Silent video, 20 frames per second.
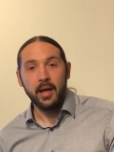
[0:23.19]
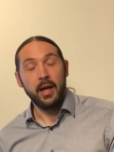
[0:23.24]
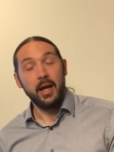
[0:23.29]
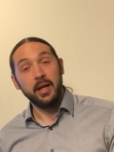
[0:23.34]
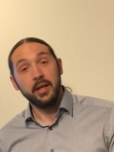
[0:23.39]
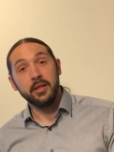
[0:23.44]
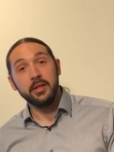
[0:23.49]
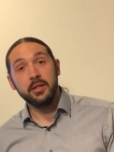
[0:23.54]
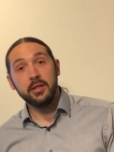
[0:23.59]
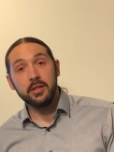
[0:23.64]

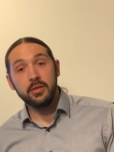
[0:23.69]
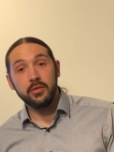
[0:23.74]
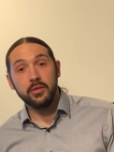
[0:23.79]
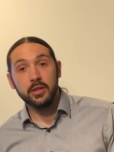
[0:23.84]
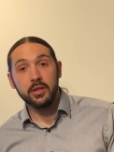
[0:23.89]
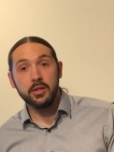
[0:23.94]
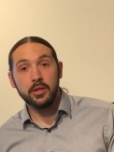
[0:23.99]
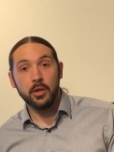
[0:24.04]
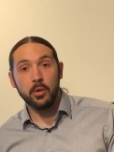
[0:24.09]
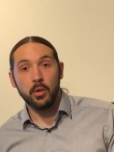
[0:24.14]
And in this
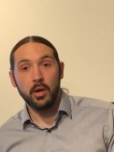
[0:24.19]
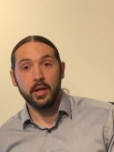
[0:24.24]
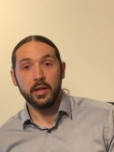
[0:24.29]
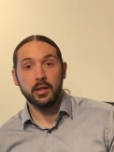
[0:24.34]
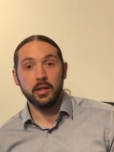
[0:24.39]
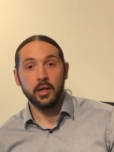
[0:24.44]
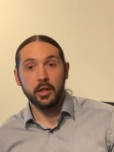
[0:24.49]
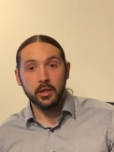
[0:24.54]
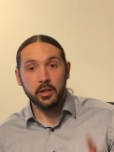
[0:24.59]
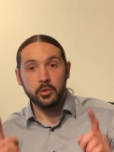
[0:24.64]
video,
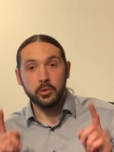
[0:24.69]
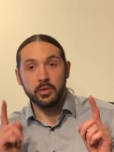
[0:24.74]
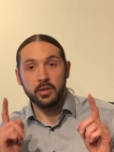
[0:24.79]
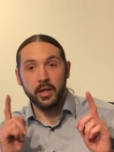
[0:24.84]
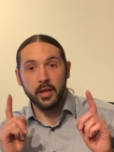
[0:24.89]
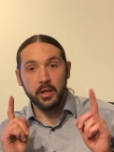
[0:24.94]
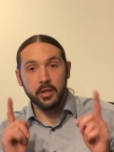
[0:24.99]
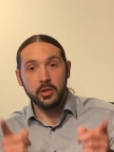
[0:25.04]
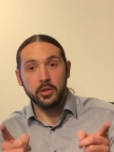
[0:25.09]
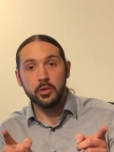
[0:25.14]
I'd like to
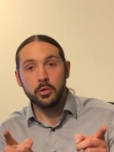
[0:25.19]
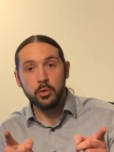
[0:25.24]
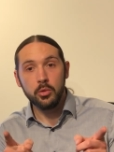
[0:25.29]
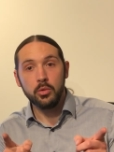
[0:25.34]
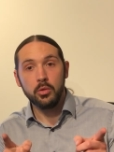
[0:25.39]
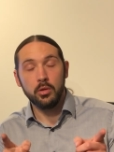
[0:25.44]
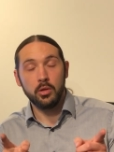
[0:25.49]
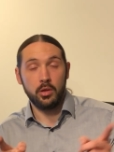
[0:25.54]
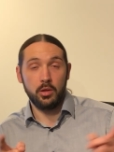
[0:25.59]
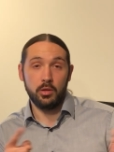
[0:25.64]
take
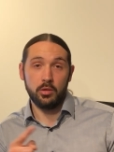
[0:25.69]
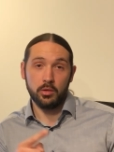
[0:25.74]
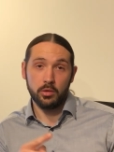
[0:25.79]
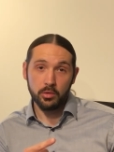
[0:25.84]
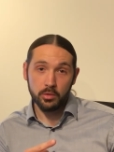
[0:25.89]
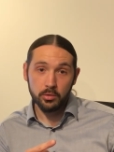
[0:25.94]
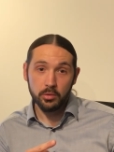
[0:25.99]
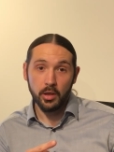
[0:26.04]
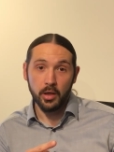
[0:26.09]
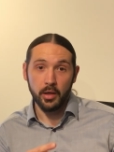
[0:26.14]
you along
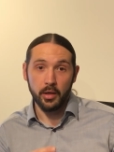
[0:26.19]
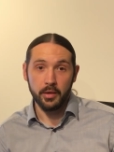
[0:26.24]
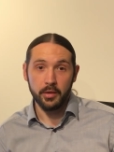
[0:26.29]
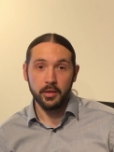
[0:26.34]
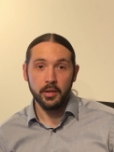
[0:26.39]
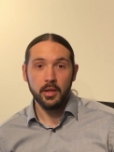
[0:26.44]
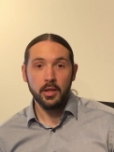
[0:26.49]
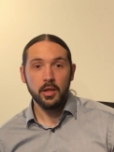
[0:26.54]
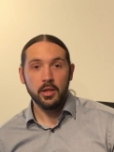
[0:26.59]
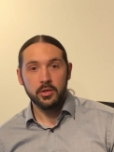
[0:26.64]
the ride.
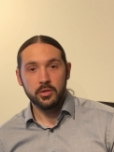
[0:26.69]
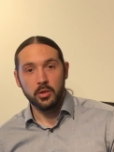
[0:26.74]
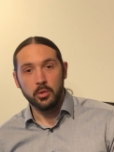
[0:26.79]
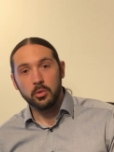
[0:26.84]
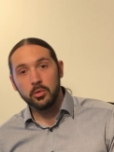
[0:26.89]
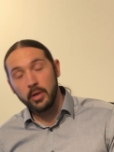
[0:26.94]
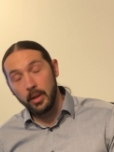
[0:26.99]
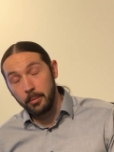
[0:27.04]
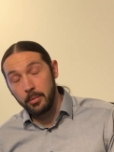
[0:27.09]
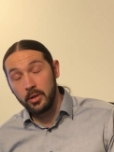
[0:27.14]
So
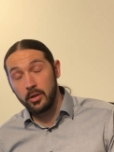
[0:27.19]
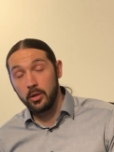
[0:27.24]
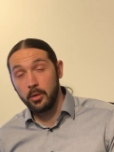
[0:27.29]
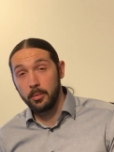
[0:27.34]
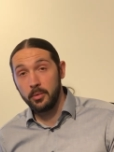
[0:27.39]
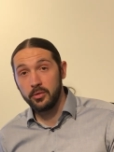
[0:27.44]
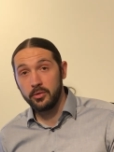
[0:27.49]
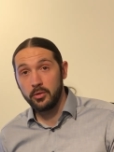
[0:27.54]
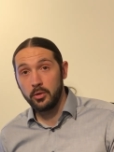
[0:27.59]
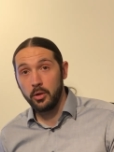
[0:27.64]
grab a
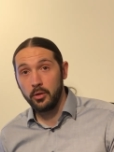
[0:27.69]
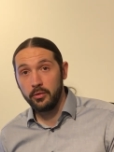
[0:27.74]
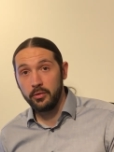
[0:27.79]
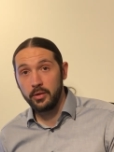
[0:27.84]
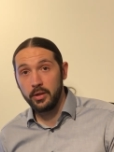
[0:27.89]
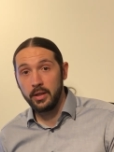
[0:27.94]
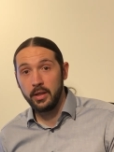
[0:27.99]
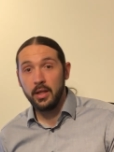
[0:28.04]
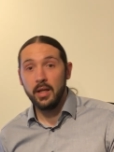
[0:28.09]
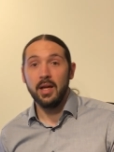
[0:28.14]
cup of
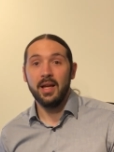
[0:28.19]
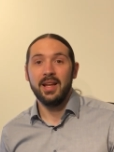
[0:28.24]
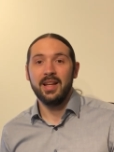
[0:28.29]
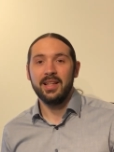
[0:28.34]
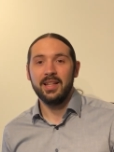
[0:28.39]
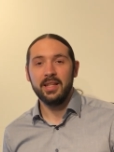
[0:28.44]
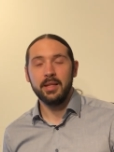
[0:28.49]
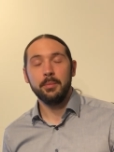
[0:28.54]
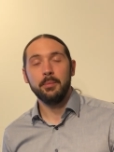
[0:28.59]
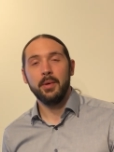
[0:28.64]
coffee,
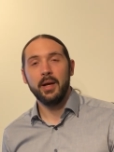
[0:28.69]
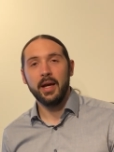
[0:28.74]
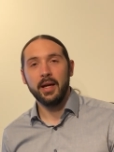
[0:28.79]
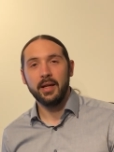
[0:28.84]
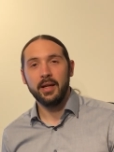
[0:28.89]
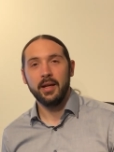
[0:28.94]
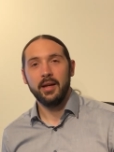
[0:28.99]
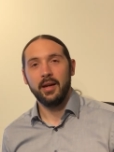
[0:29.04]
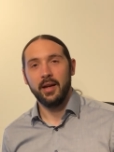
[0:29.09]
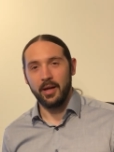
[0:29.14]
lean
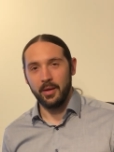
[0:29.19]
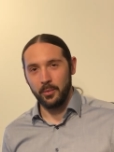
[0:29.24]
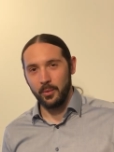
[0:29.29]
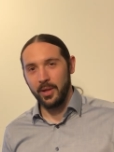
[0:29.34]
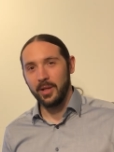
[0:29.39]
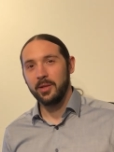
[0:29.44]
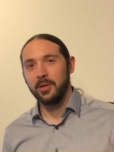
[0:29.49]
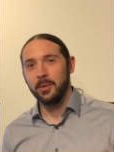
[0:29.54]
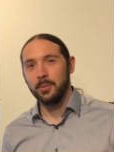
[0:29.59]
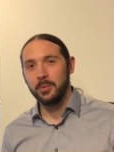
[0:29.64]
back, and
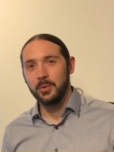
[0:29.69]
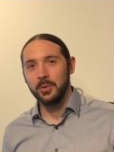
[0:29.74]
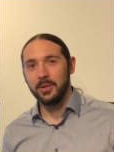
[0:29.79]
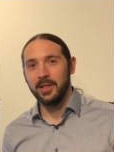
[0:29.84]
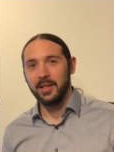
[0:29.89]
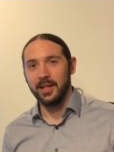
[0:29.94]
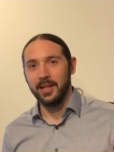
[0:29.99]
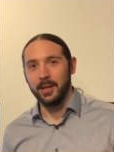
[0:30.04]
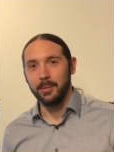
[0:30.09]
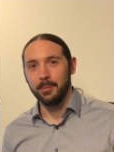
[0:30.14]
welcome to the
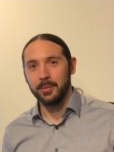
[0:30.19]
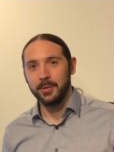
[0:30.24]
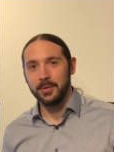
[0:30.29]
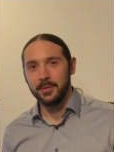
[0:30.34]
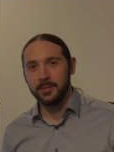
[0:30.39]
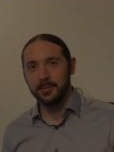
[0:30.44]
lab.